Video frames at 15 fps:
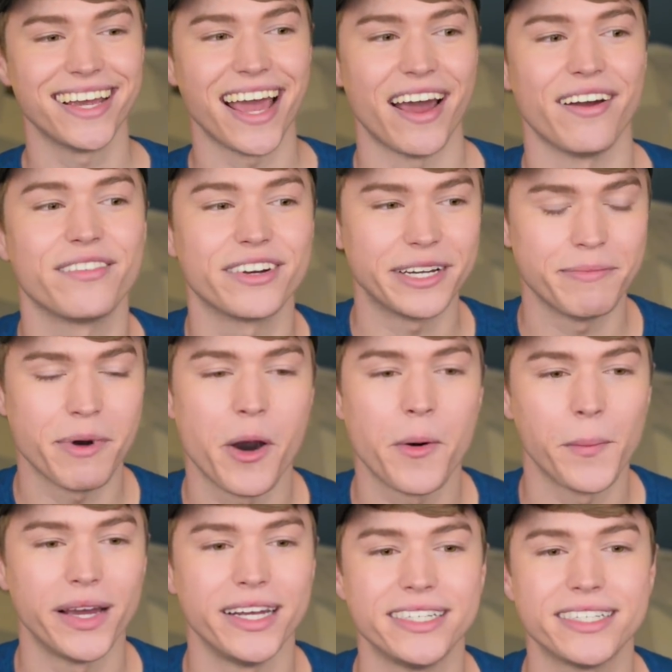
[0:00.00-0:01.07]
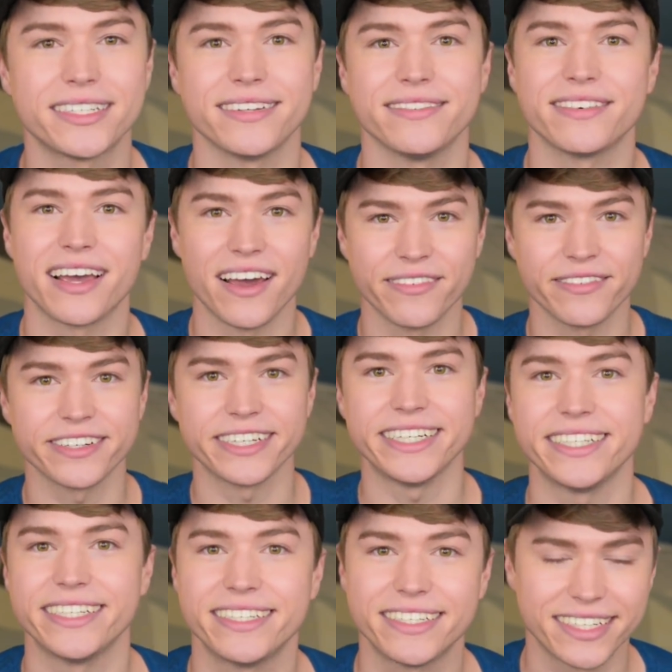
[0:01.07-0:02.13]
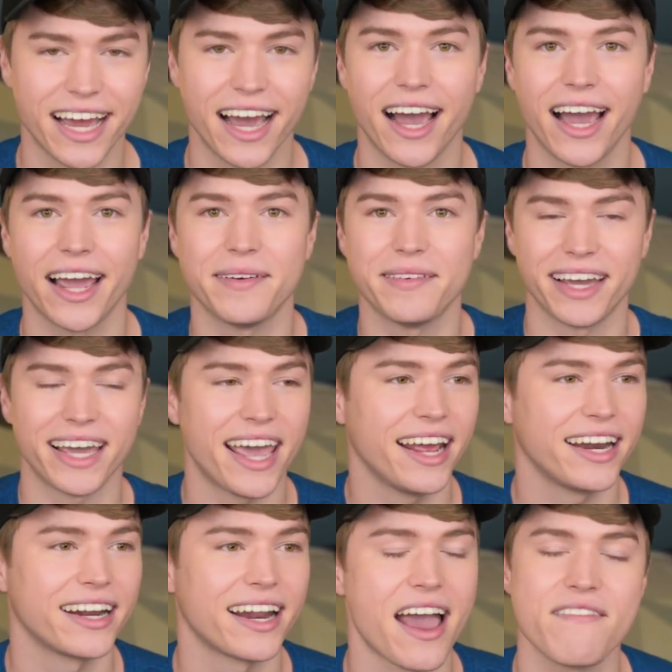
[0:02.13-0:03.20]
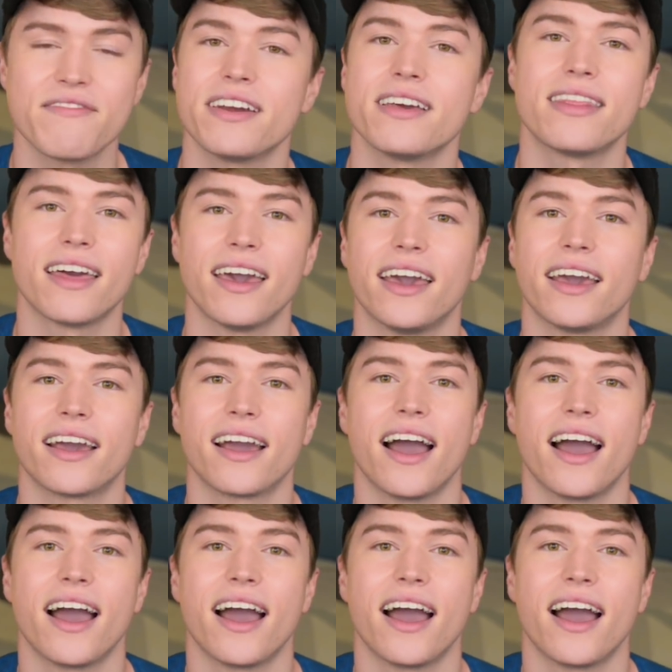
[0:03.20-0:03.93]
every moment of every time. I hated everything.